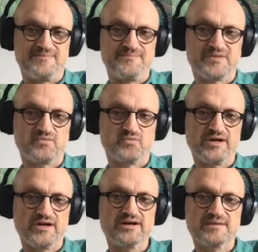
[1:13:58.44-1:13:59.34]
um,
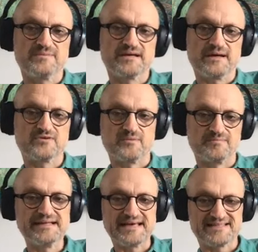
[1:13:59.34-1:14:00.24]
where it can become
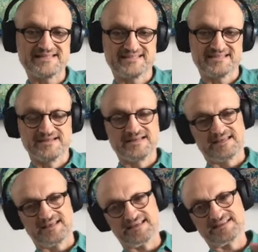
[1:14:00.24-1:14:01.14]
complex
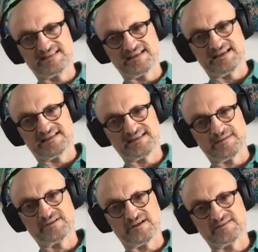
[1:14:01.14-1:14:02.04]
is
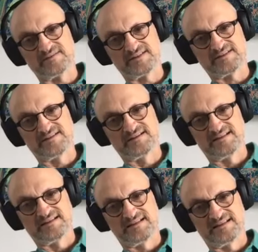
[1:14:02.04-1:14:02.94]
that sometimes
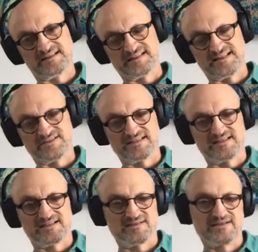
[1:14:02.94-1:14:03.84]

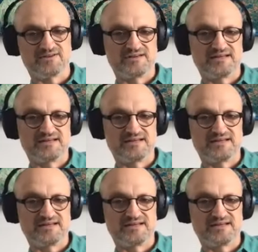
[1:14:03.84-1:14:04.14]
there's a,